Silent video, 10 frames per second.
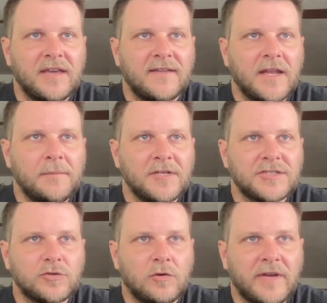And then I'm going to
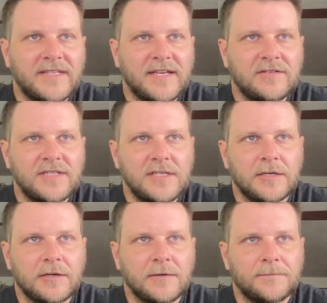scroll right down
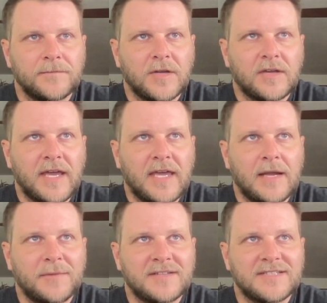here, okay, and
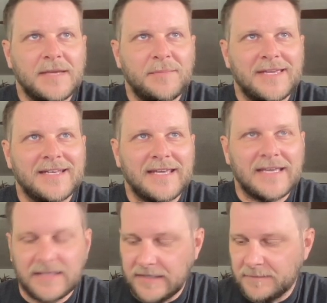I'm going to type in
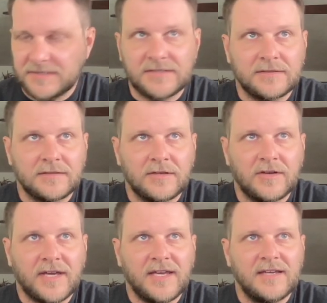Eclipse,
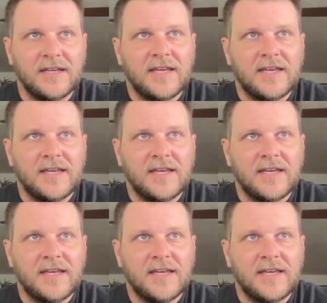okay?